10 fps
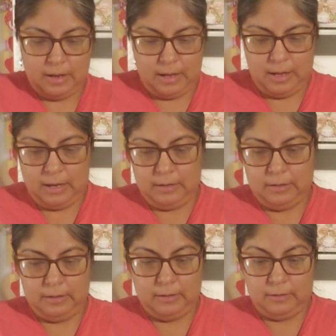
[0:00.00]

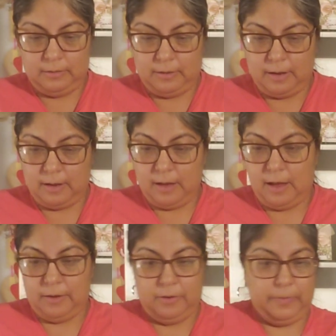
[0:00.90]
And
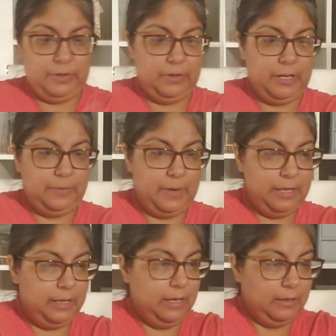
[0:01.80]
I don't know about you guys, but I
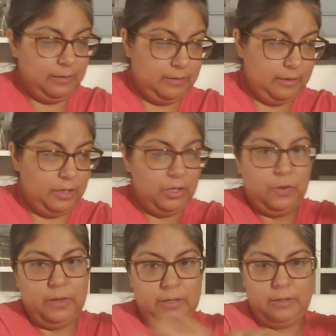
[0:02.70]
think it's the
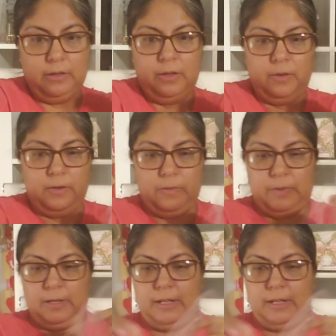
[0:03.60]
cutest one.